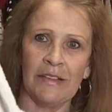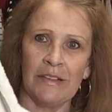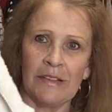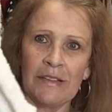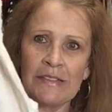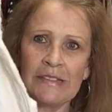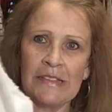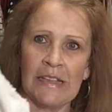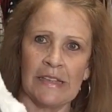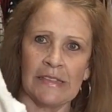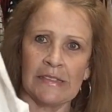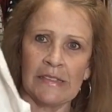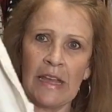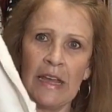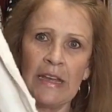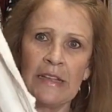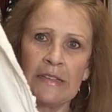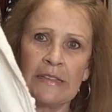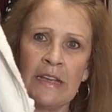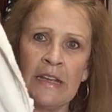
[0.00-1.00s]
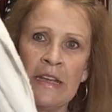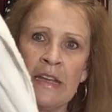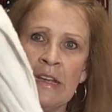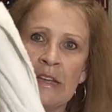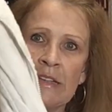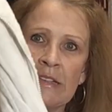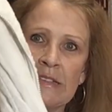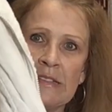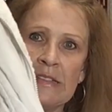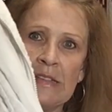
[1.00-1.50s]
you can see it's got
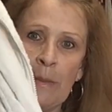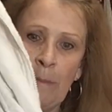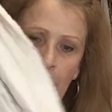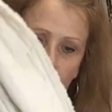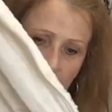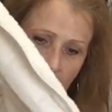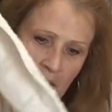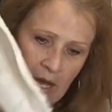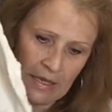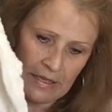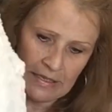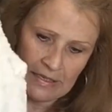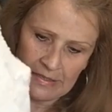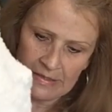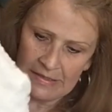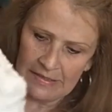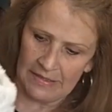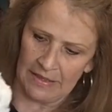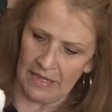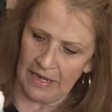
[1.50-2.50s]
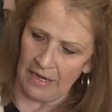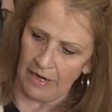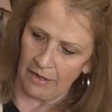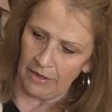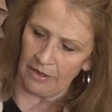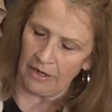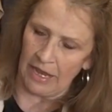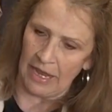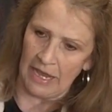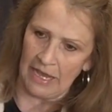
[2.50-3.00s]
zip pockets
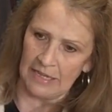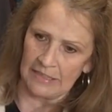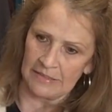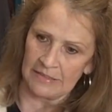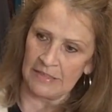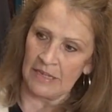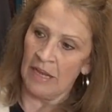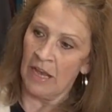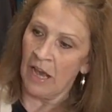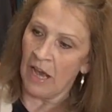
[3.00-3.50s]
there and